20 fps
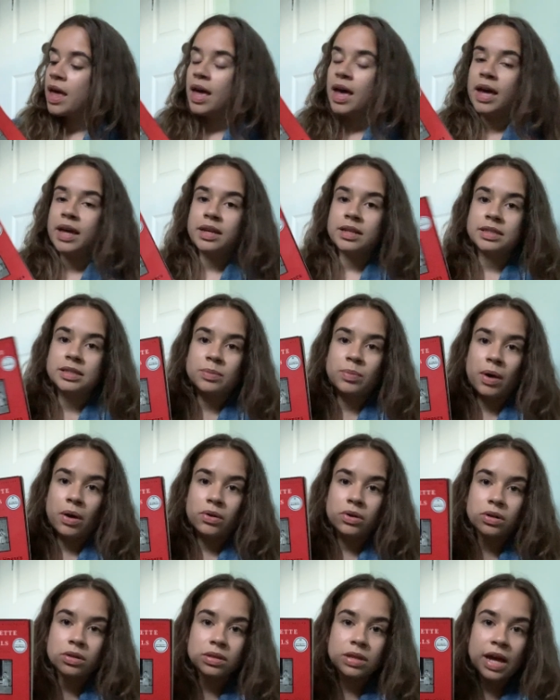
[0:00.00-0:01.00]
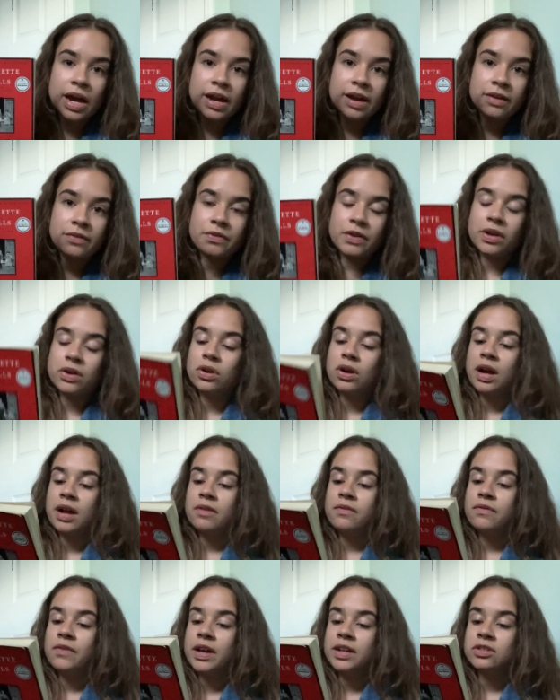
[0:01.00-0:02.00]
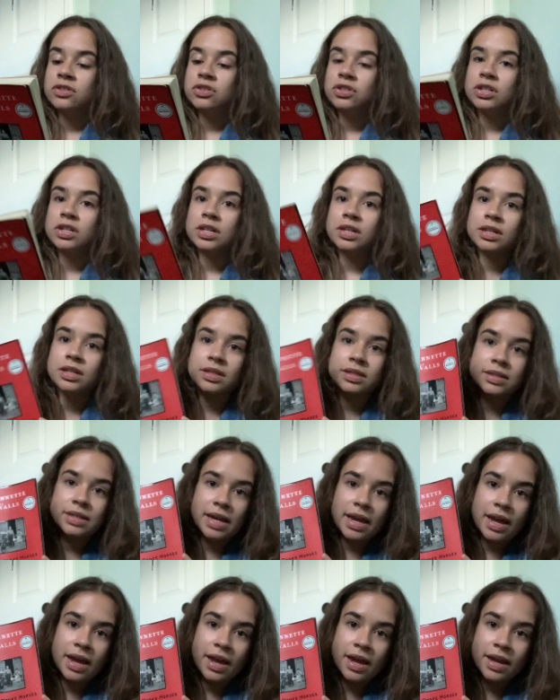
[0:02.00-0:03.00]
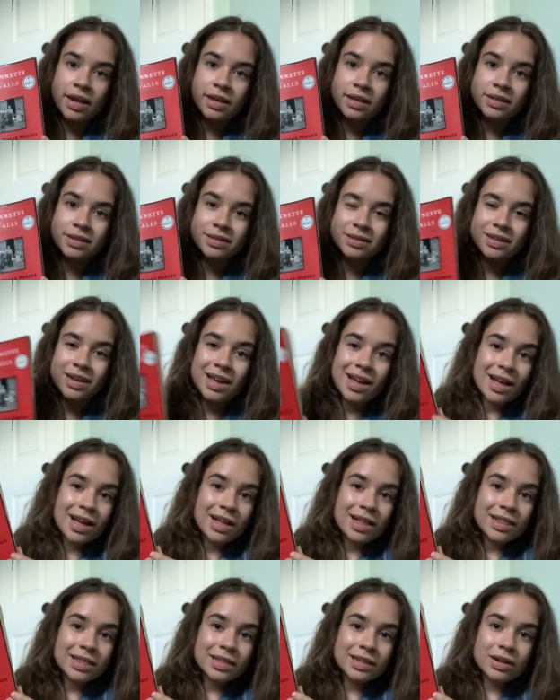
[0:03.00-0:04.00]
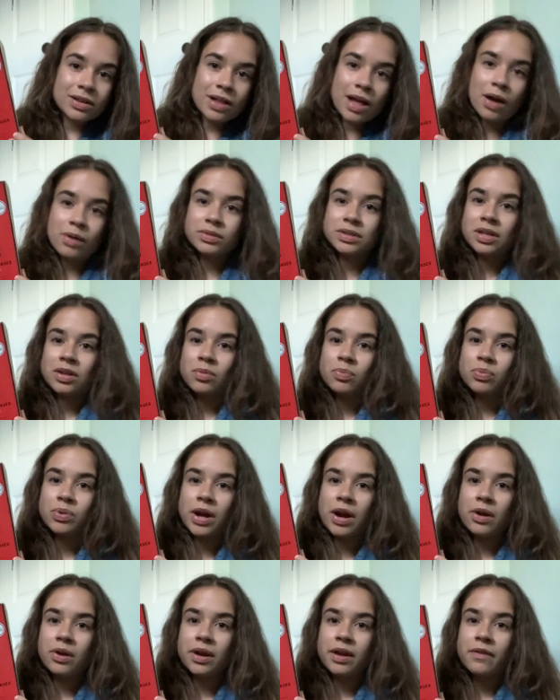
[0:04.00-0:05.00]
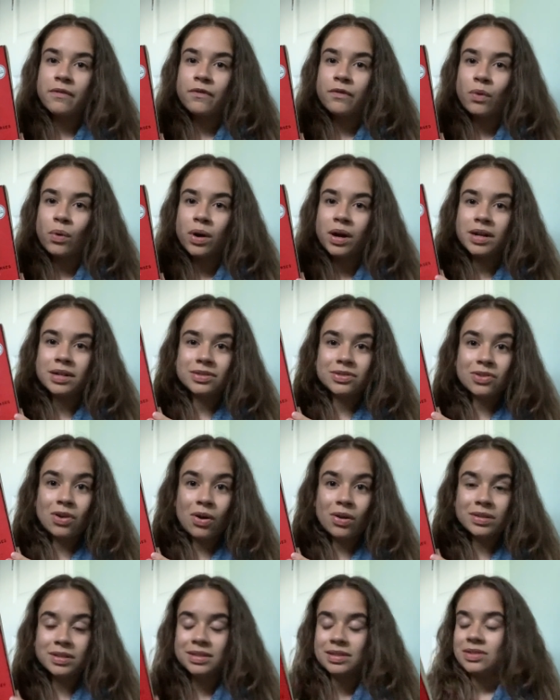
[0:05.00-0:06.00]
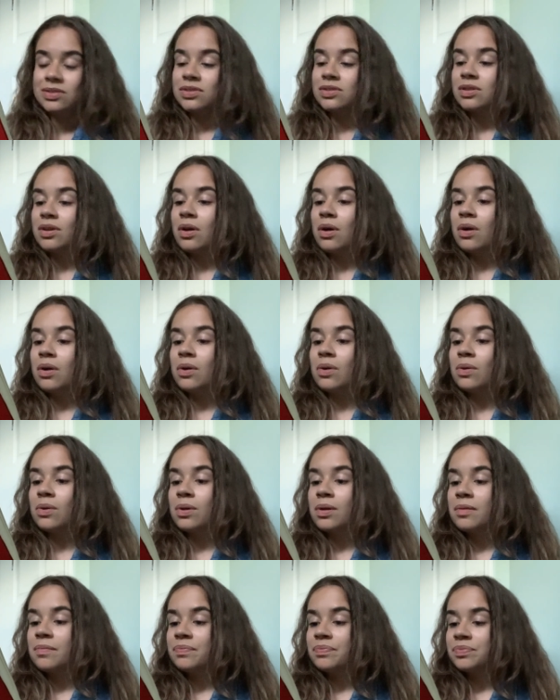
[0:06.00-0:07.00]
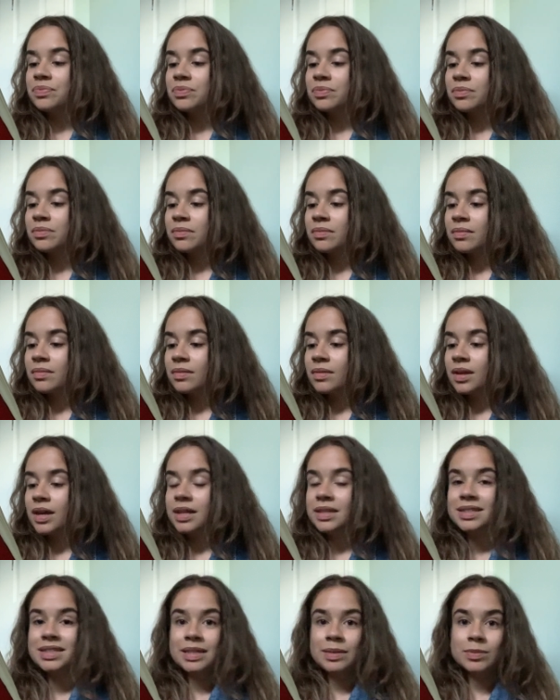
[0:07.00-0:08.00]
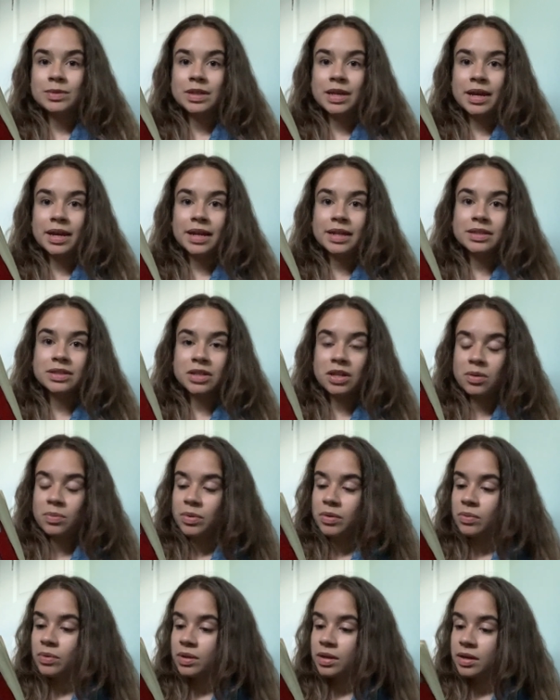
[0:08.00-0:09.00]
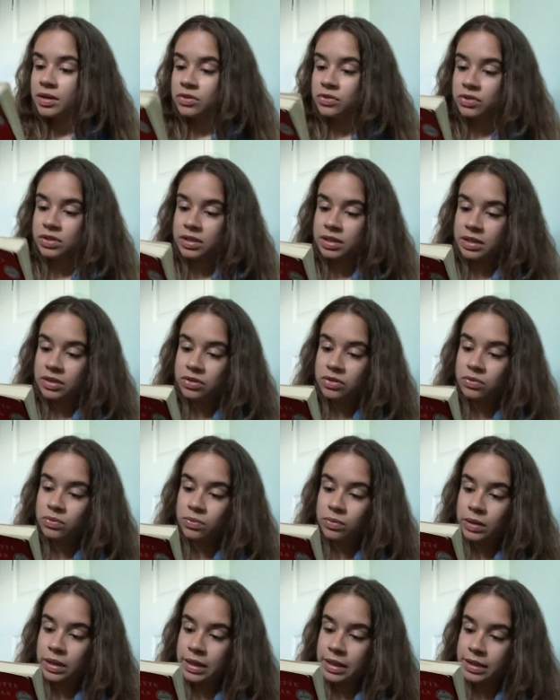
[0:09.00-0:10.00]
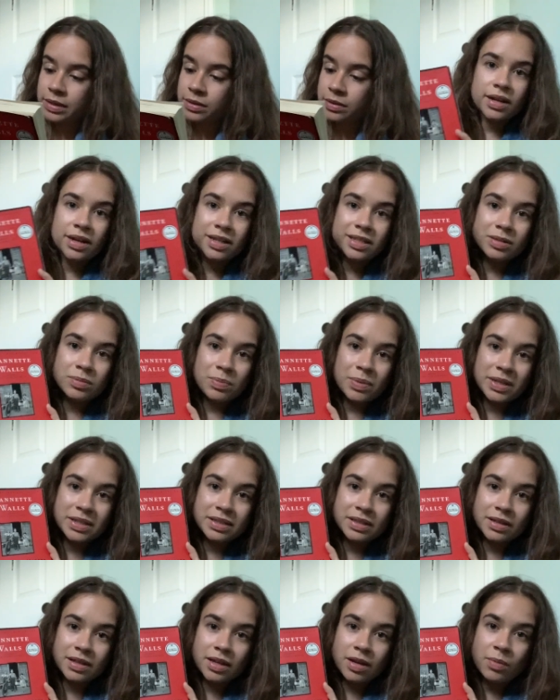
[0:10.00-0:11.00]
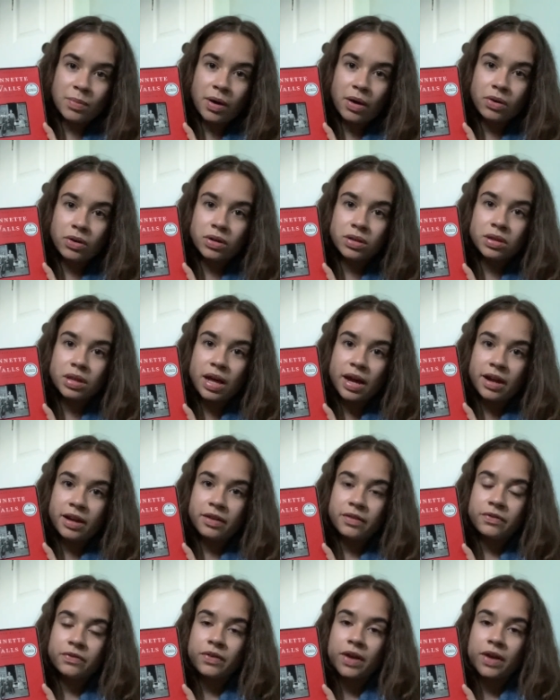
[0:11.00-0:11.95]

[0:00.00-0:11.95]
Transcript: And it's about her life and her adventures and Little House on a Prairie for adults. So it seems like it's going to be really interesting to read. It's basically about her life